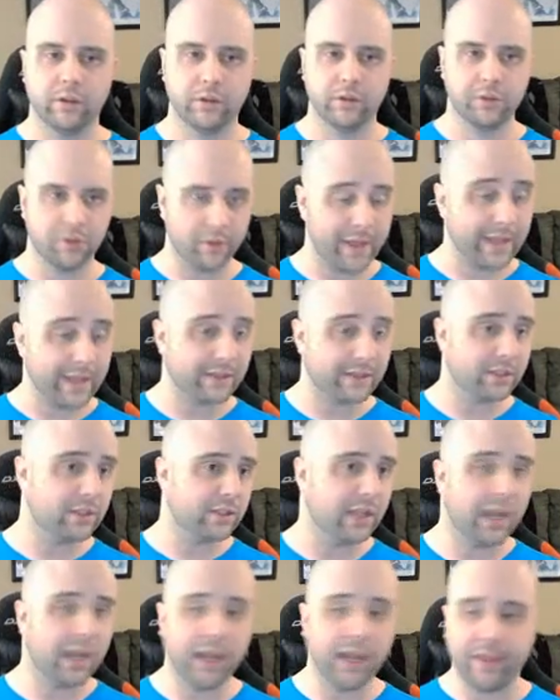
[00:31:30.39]
So that's
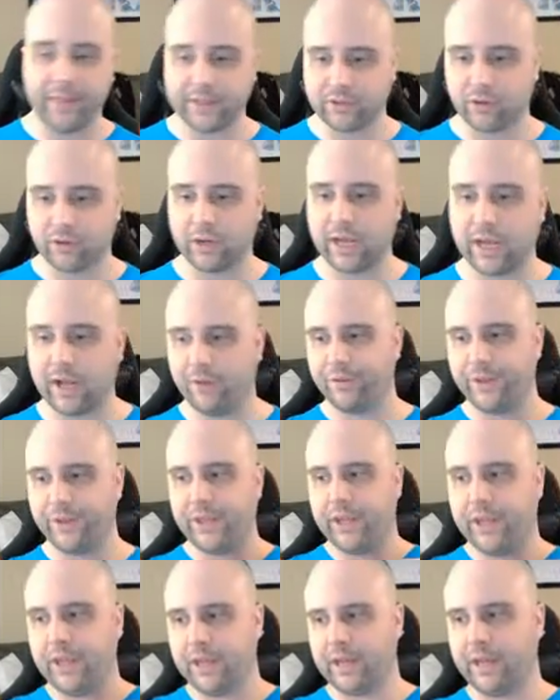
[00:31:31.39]
sort of how
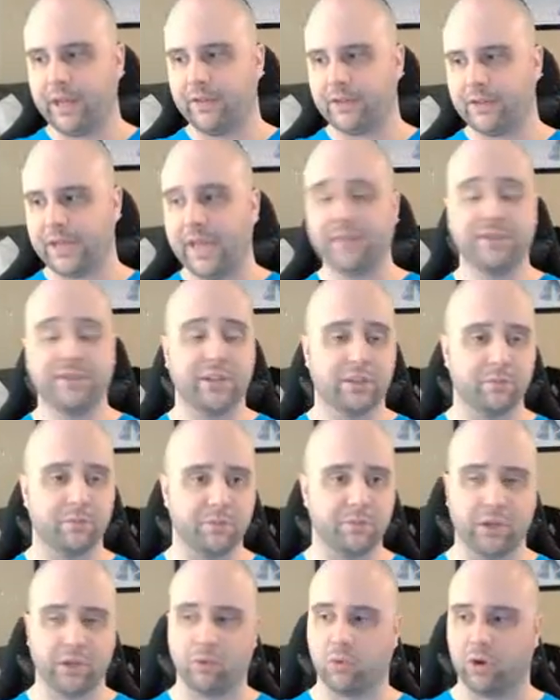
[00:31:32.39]
the tag system
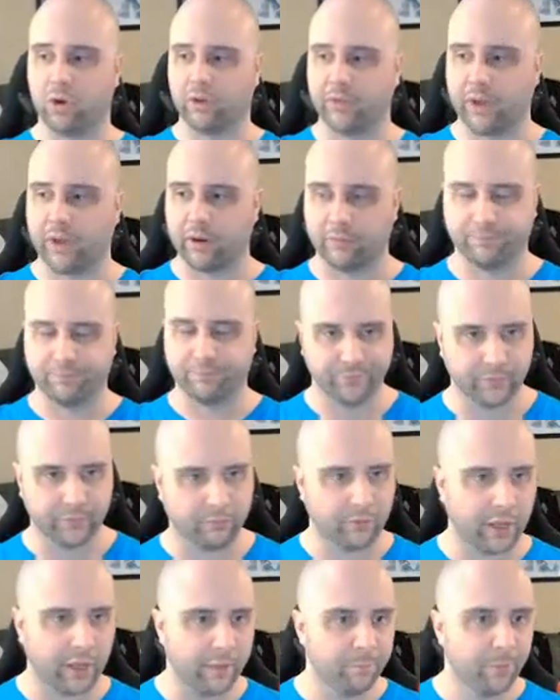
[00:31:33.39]
is going to work there.
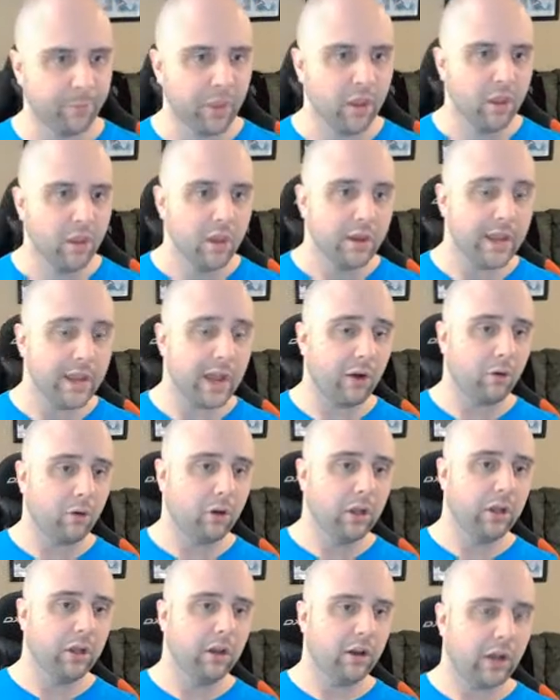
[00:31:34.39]
Okay. Now
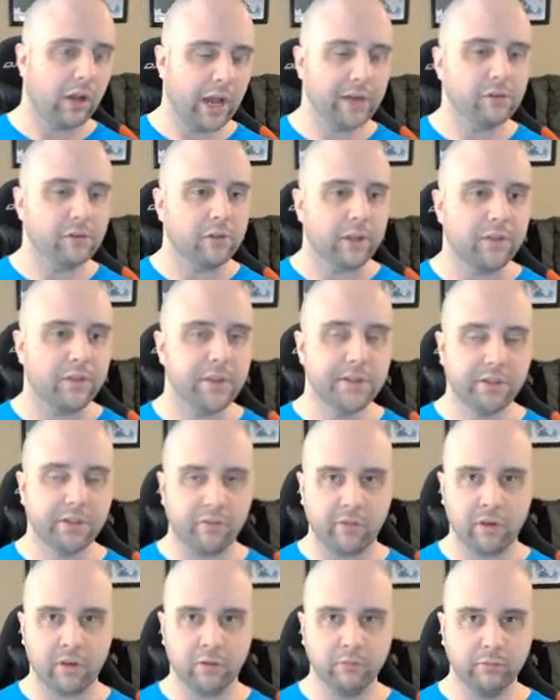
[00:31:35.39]
I don't like this
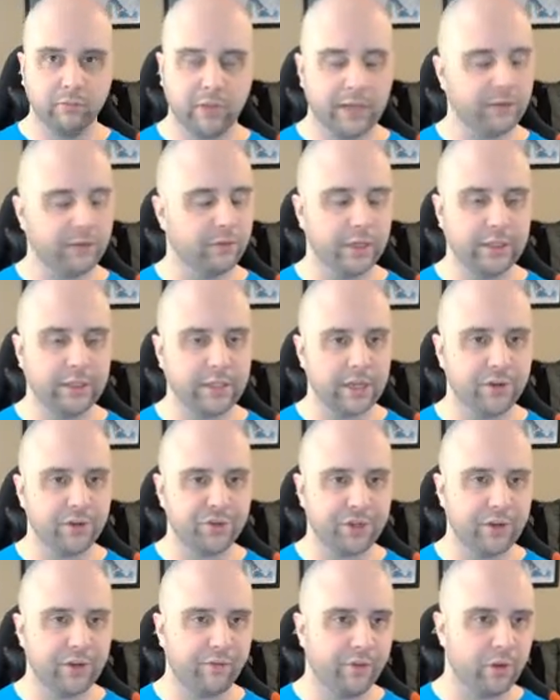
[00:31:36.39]
view. I don't like
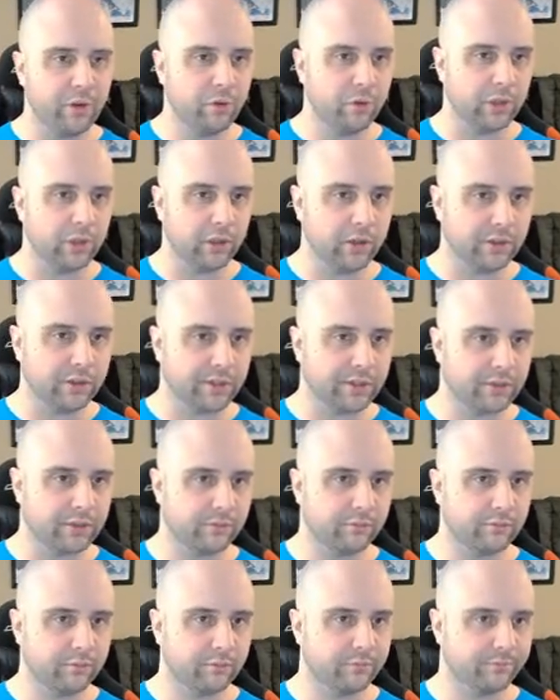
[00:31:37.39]
datasheet view. It looks
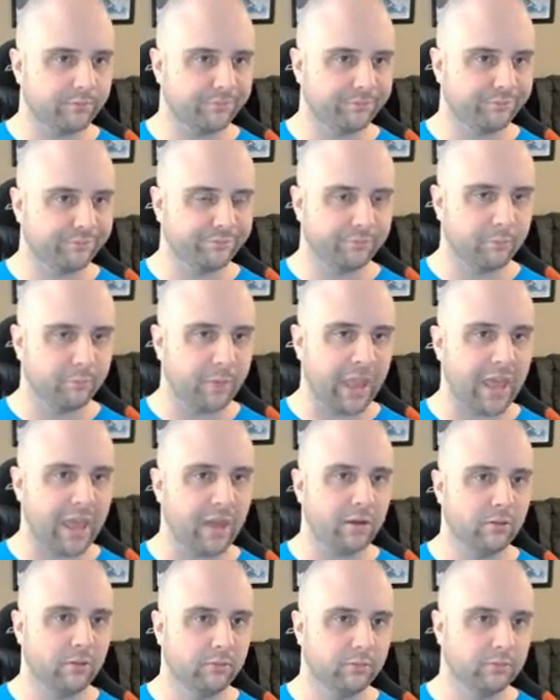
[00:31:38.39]

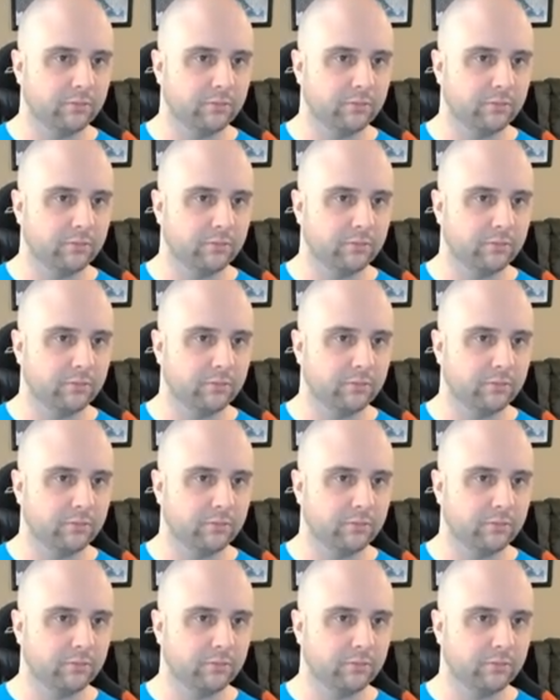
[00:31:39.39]
bad.